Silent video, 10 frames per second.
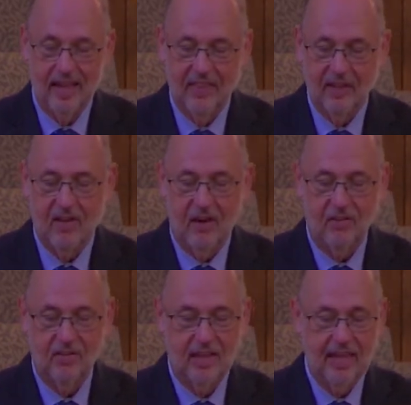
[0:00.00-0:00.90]
The cost of
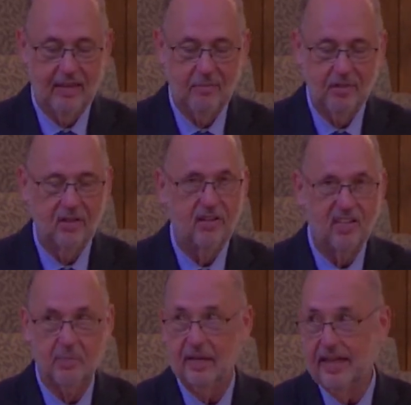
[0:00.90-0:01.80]
the Games is
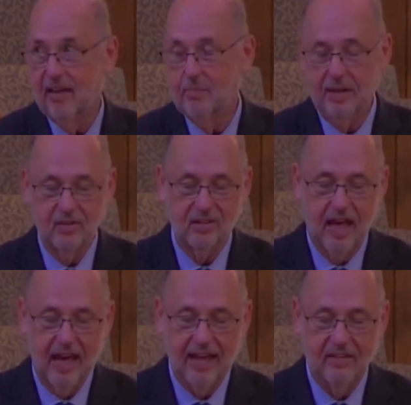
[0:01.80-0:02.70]
estimated now to be as
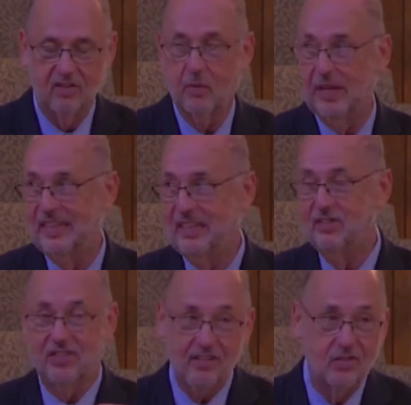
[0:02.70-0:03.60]
high as
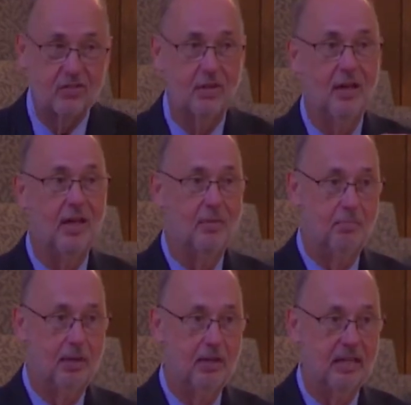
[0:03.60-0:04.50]
$26
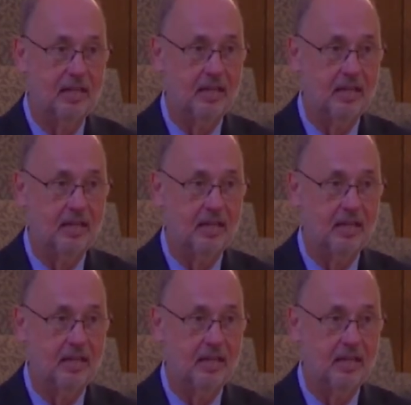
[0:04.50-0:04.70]
billion.